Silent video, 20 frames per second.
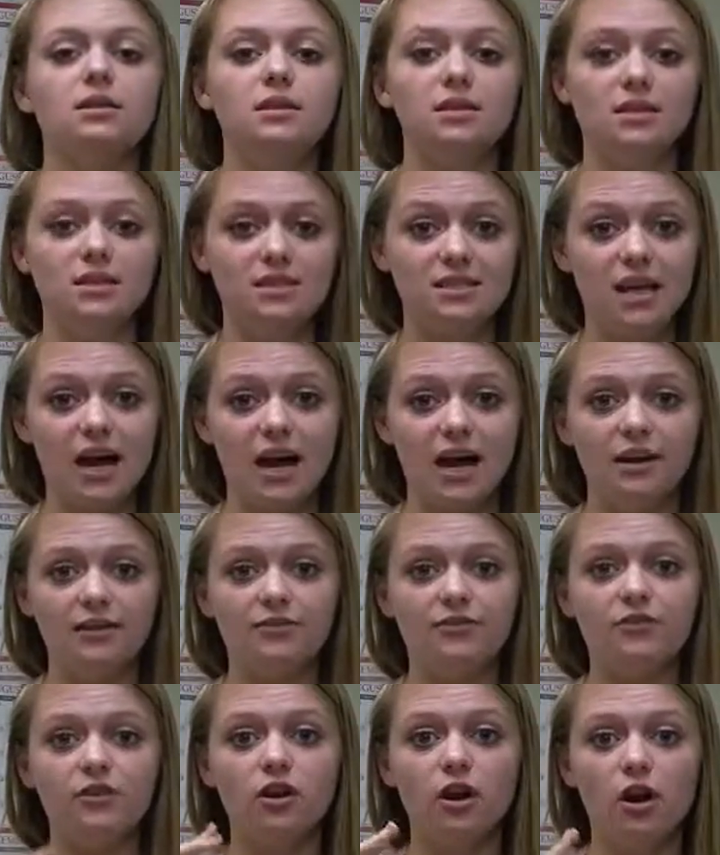The sign
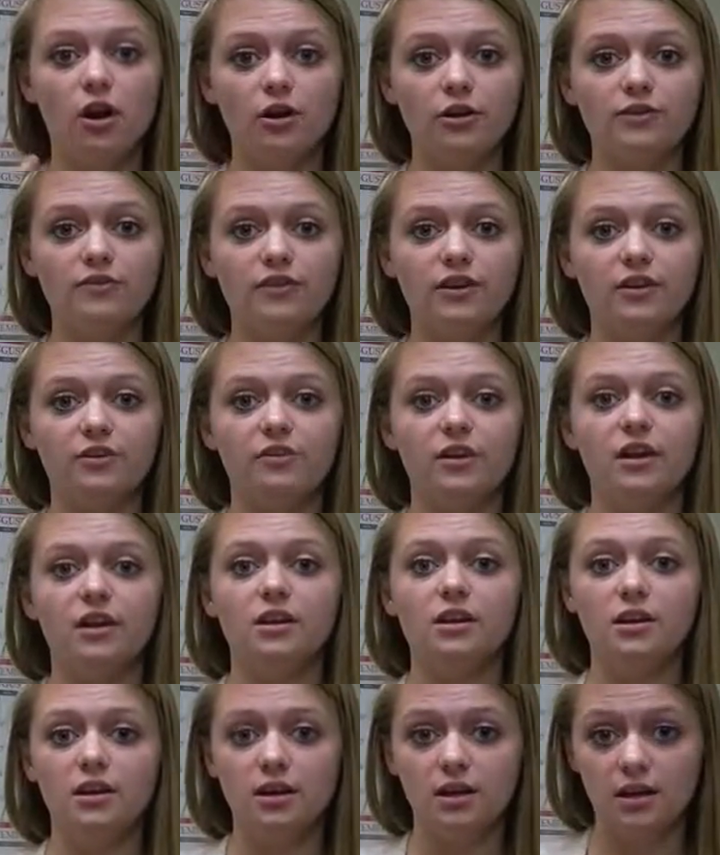for hard of
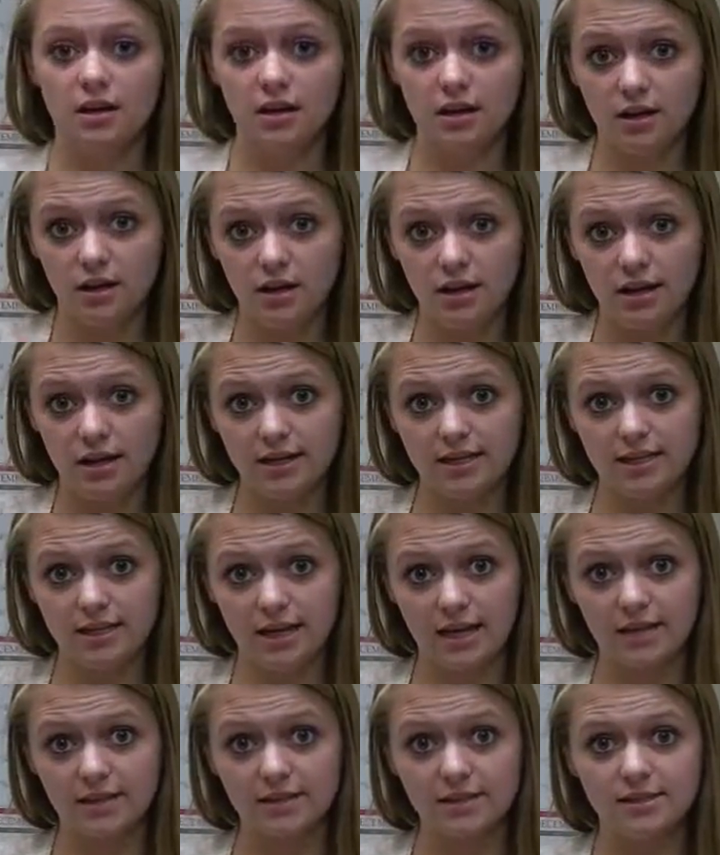hearing is
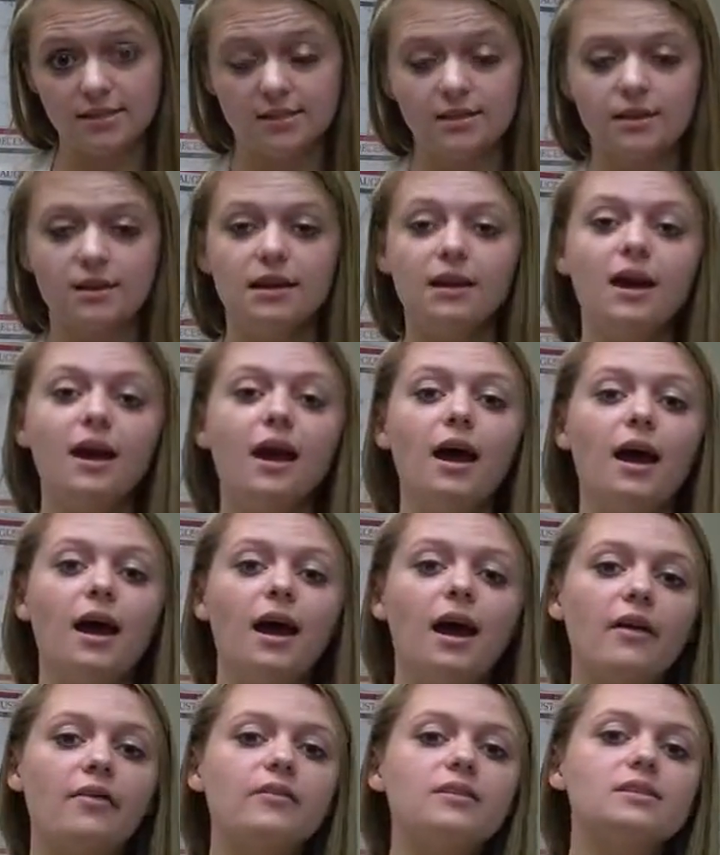this,
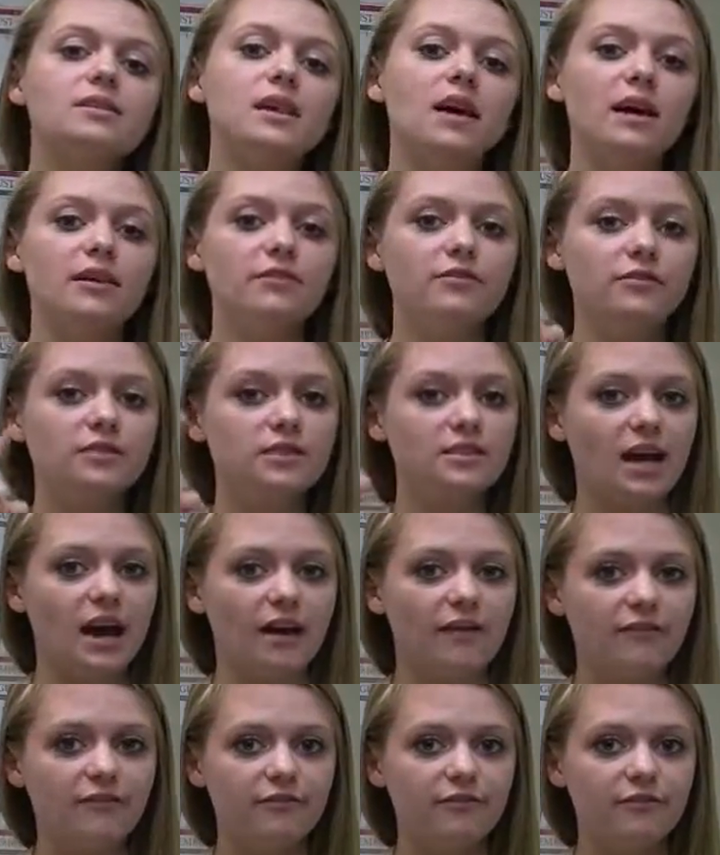and the sign for
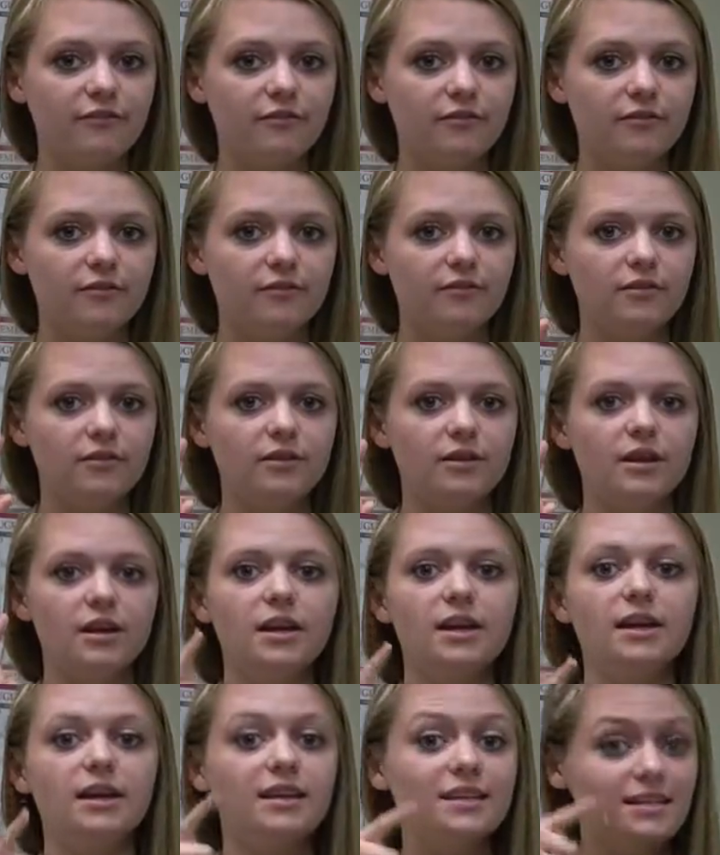deaf
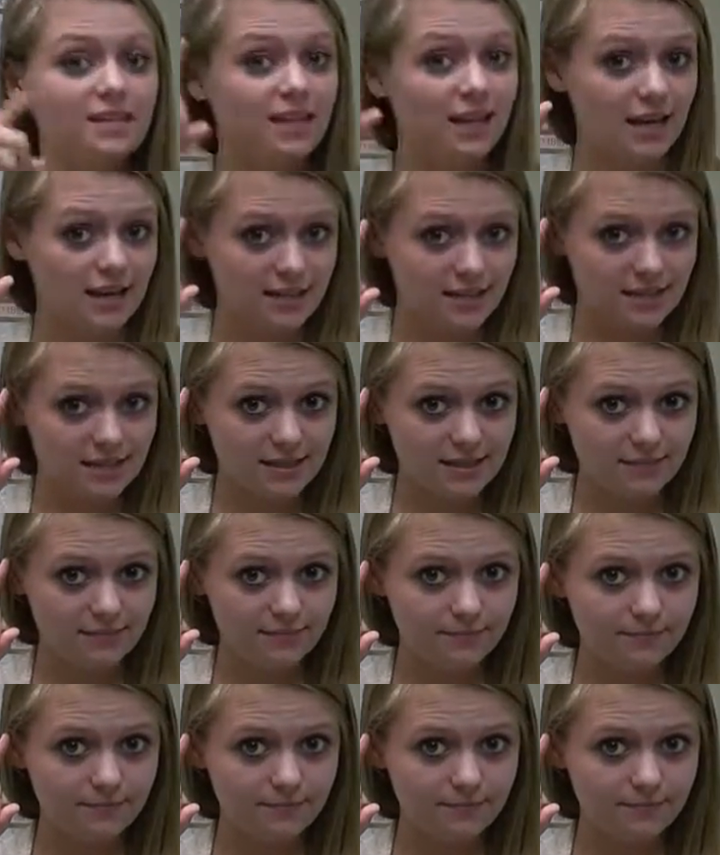is this,